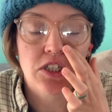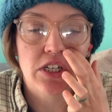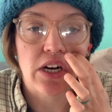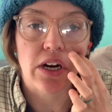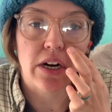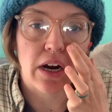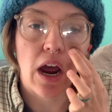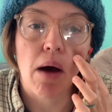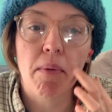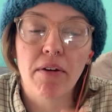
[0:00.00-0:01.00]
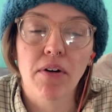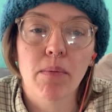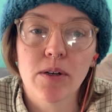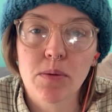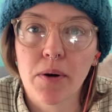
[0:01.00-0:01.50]
year, my
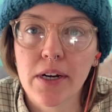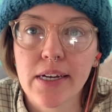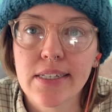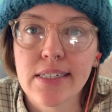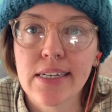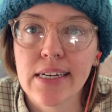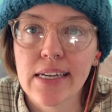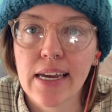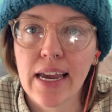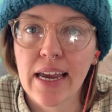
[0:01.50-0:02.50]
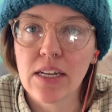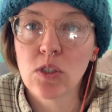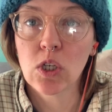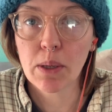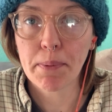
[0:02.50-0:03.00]
farmer's market did a
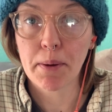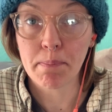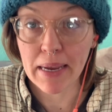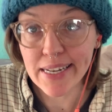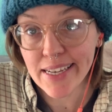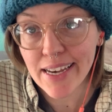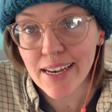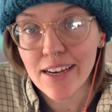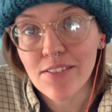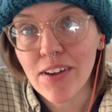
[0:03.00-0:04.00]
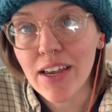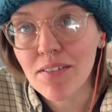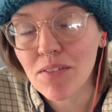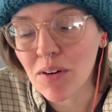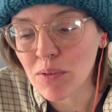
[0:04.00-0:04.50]
Tulip Mania event
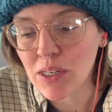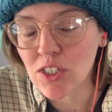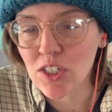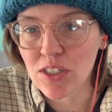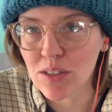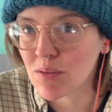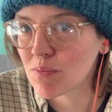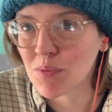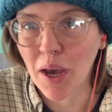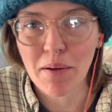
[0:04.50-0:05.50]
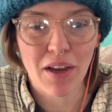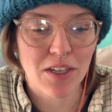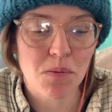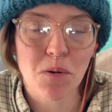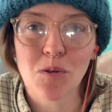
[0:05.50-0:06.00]
where we just got
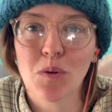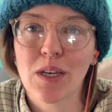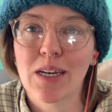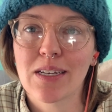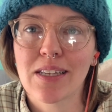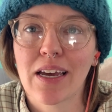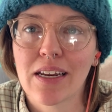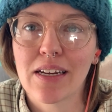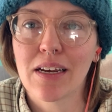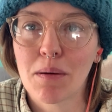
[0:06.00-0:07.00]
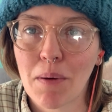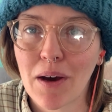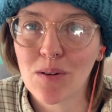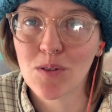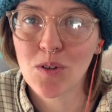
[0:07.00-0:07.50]
customers really excited
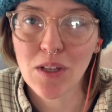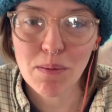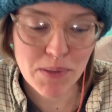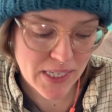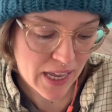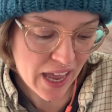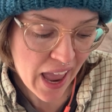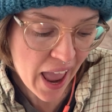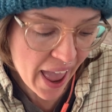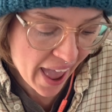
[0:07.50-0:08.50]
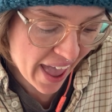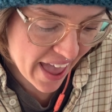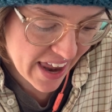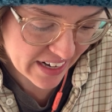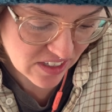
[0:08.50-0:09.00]
about tulips.
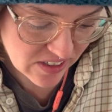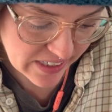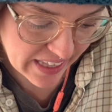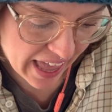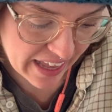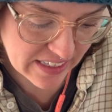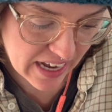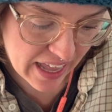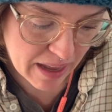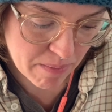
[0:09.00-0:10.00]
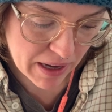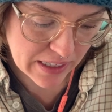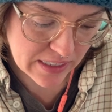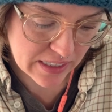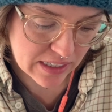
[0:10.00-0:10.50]
And during that time, I
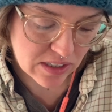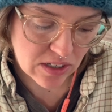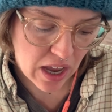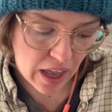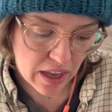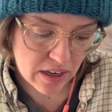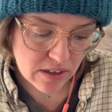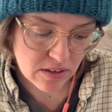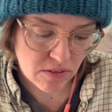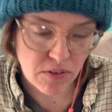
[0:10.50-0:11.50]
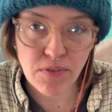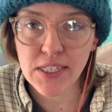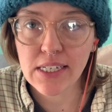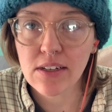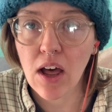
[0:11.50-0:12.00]
did
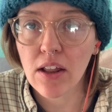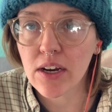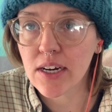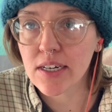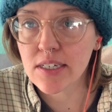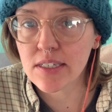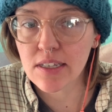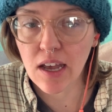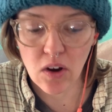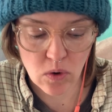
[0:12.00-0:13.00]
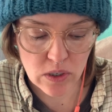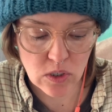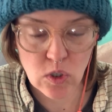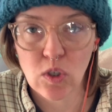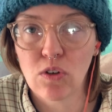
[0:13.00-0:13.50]
$15 or
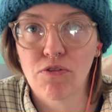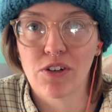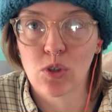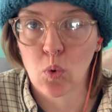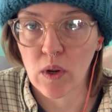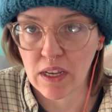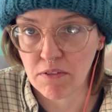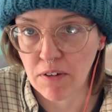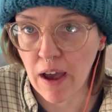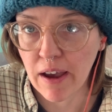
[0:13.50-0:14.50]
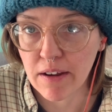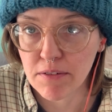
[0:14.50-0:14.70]
2 for $25.